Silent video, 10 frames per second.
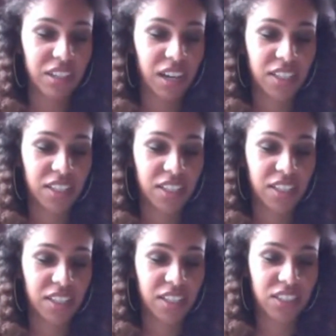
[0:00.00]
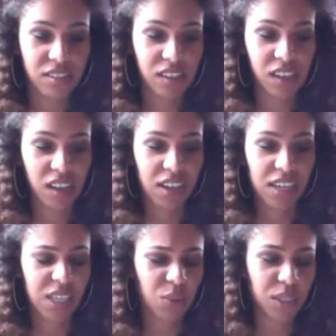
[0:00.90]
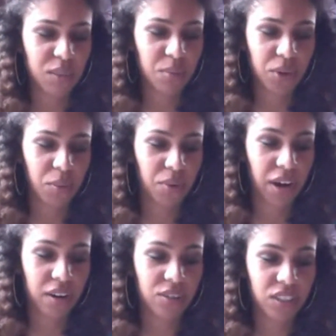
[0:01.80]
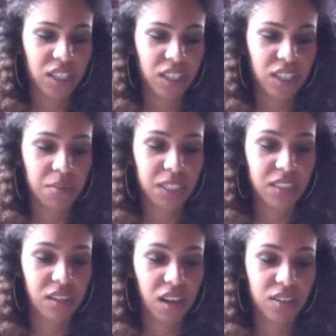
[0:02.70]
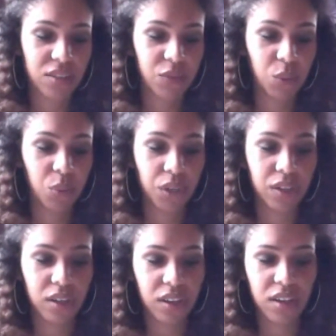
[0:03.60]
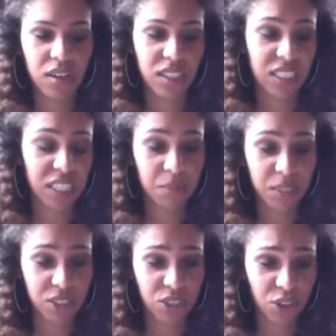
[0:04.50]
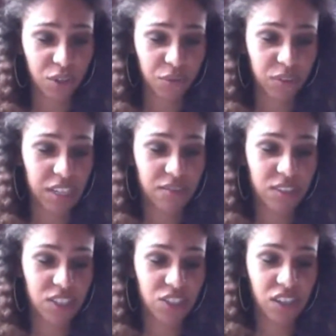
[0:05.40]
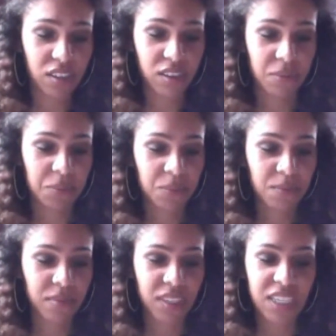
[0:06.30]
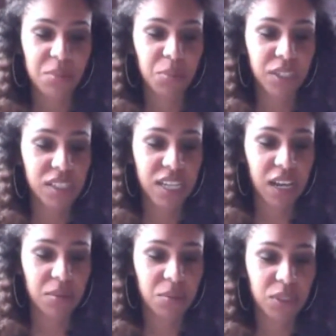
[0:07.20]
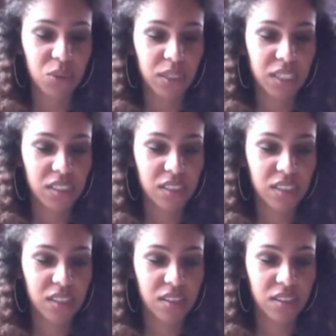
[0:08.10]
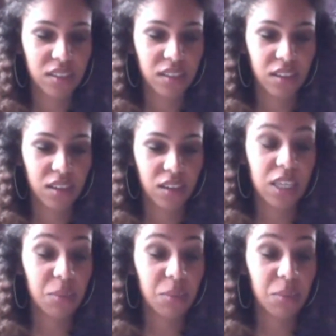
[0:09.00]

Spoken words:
he could not digest. He whispered a prayer to the nameless gods of the wood, and slipped his dirk free of its sheath. He put it down between his teeth,